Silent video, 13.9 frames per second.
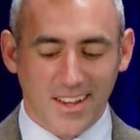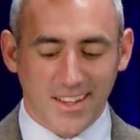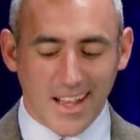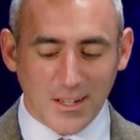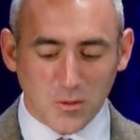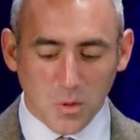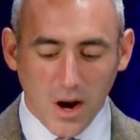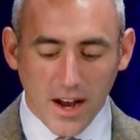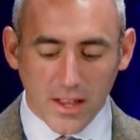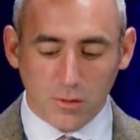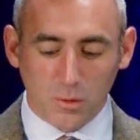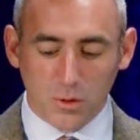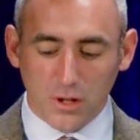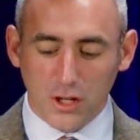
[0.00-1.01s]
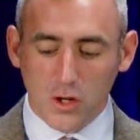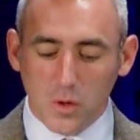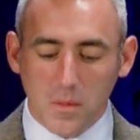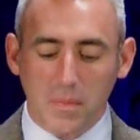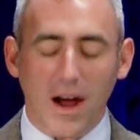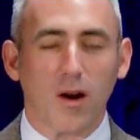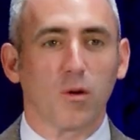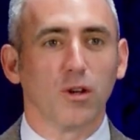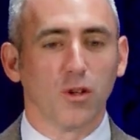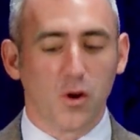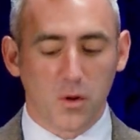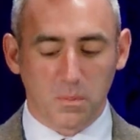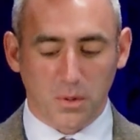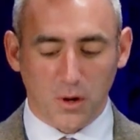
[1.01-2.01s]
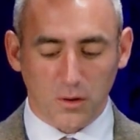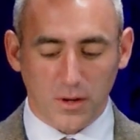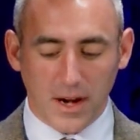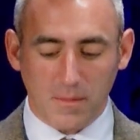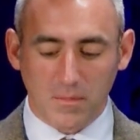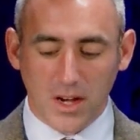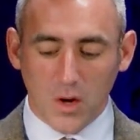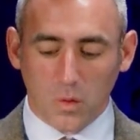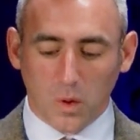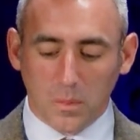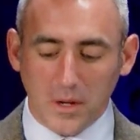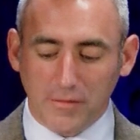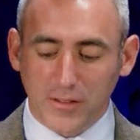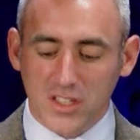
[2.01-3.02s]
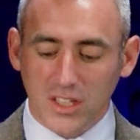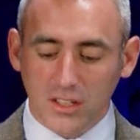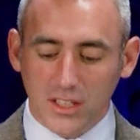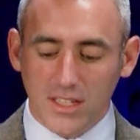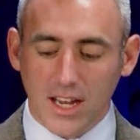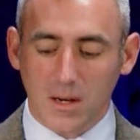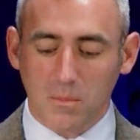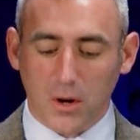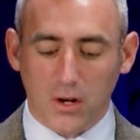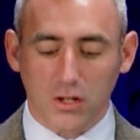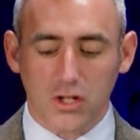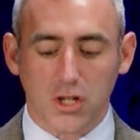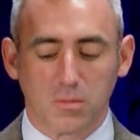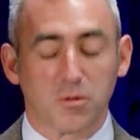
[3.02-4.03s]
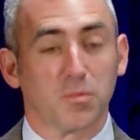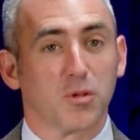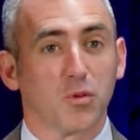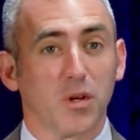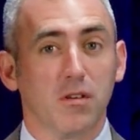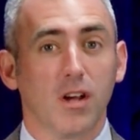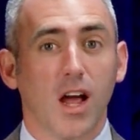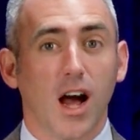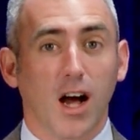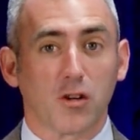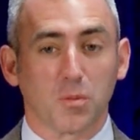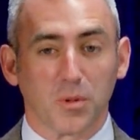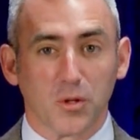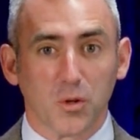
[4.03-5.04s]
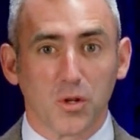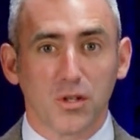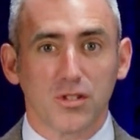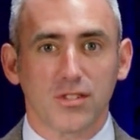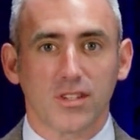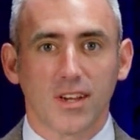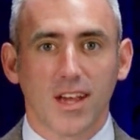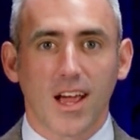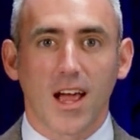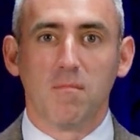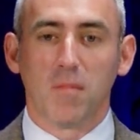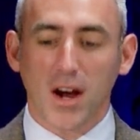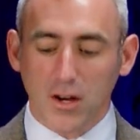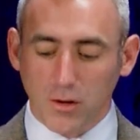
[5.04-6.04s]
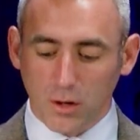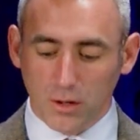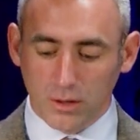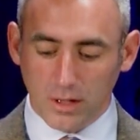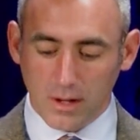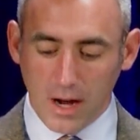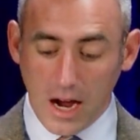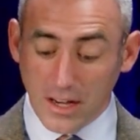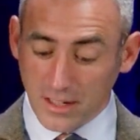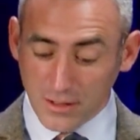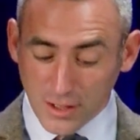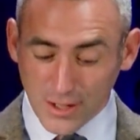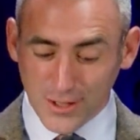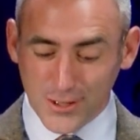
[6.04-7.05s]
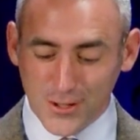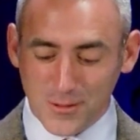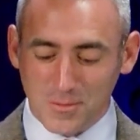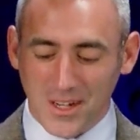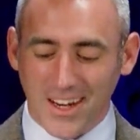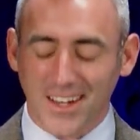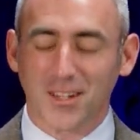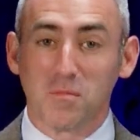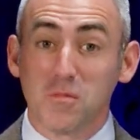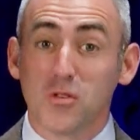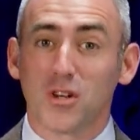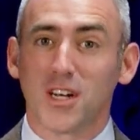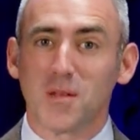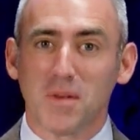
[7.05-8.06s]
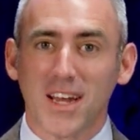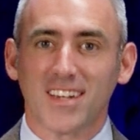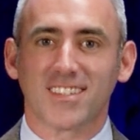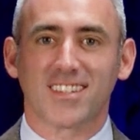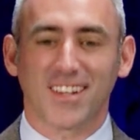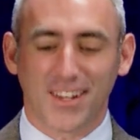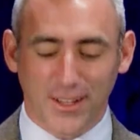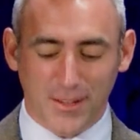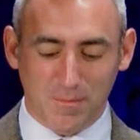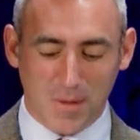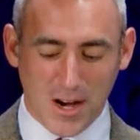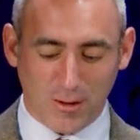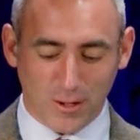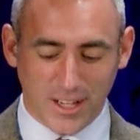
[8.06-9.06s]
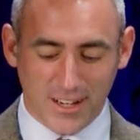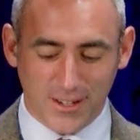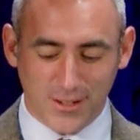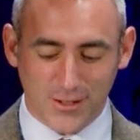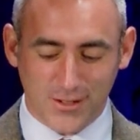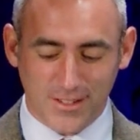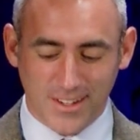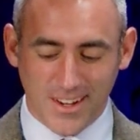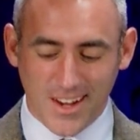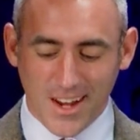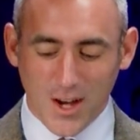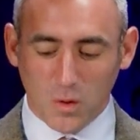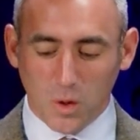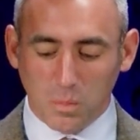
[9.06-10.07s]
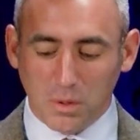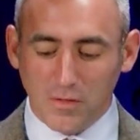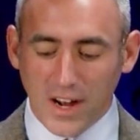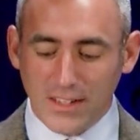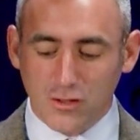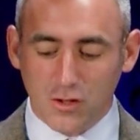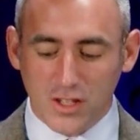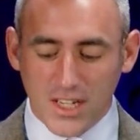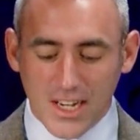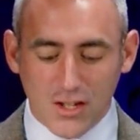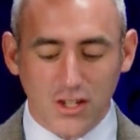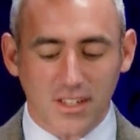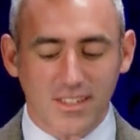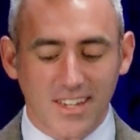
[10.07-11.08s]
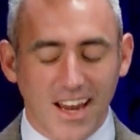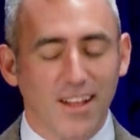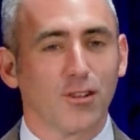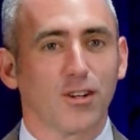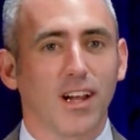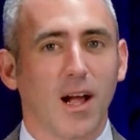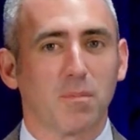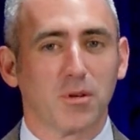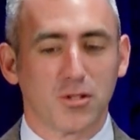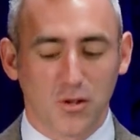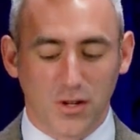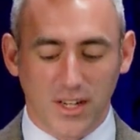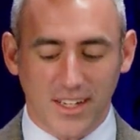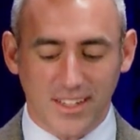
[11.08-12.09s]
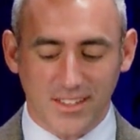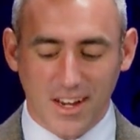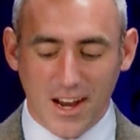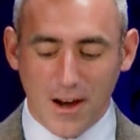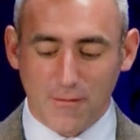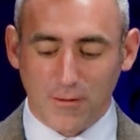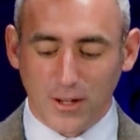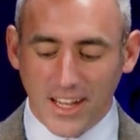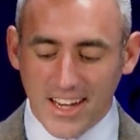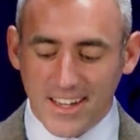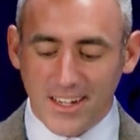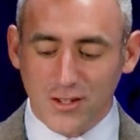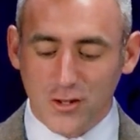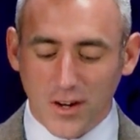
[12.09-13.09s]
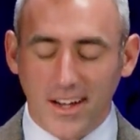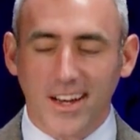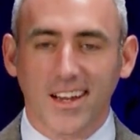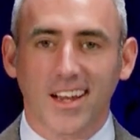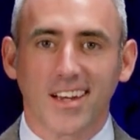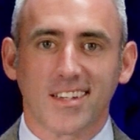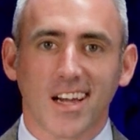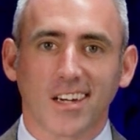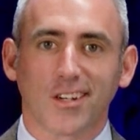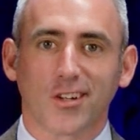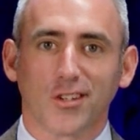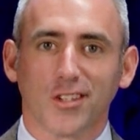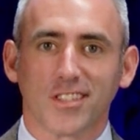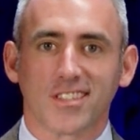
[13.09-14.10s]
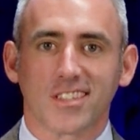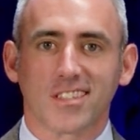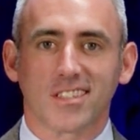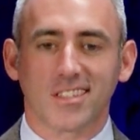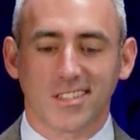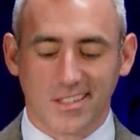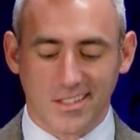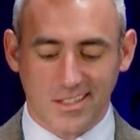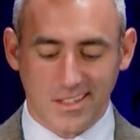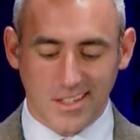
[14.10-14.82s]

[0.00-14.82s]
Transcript: That's why, through the new Empower Loan Program, we'll be facilitating partnerships between entrepreneurs and micro, uh, in, excuse me, and community-based microlenders, who will provide strategic, tailored opportunities for lending training and technical assistance.